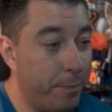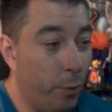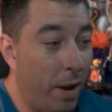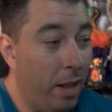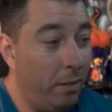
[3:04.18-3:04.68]

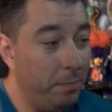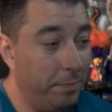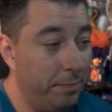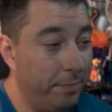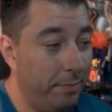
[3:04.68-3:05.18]
well,
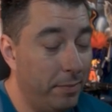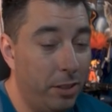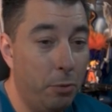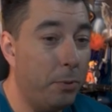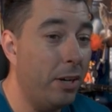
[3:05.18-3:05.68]

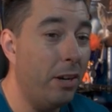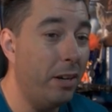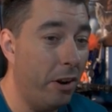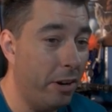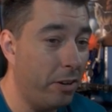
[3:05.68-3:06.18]
you put out an
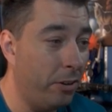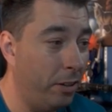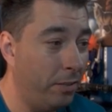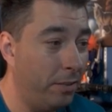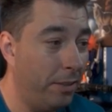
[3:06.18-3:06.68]

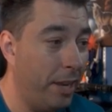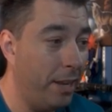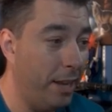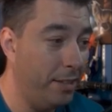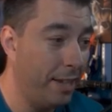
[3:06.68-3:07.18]
article that
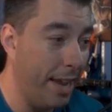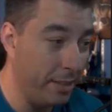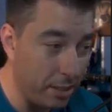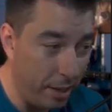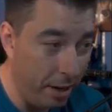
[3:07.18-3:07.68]
is
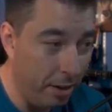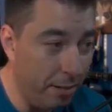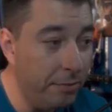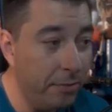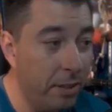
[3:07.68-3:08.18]
against the
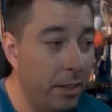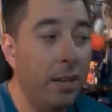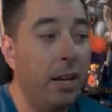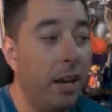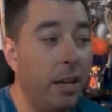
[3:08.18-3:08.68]
narrative,
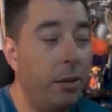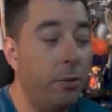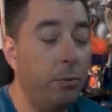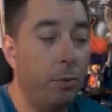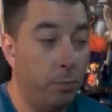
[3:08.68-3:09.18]

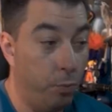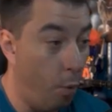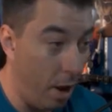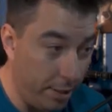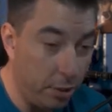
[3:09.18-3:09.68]
you
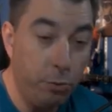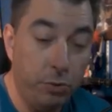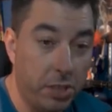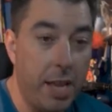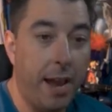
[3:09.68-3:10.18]
want to
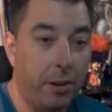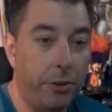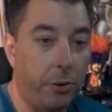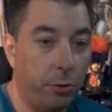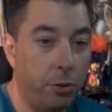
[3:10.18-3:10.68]
stand on
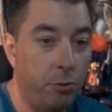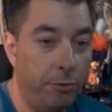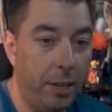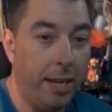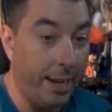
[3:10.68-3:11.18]
your own two
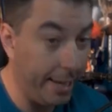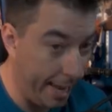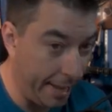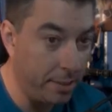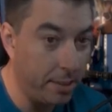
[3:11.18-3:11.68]
feet
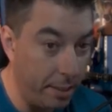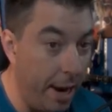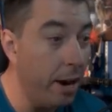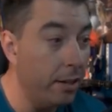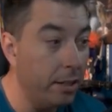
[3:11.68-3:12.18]
against the
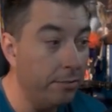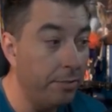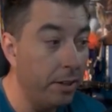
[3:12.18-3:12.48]
narrative,